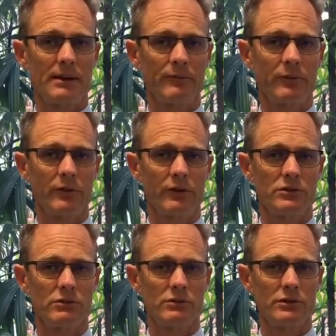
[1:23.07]
for the
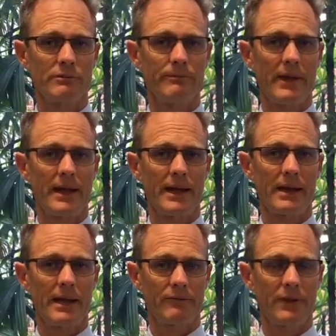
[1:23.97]
children
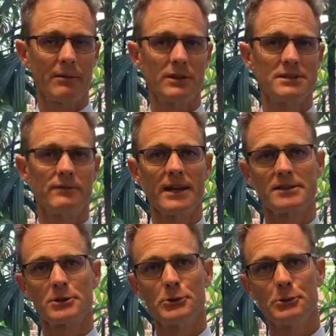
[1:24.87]
and families of our
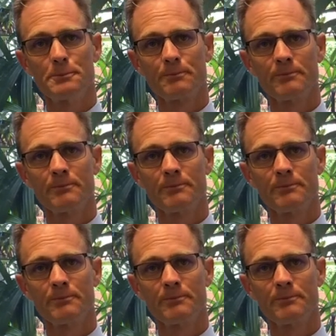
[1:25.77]
school.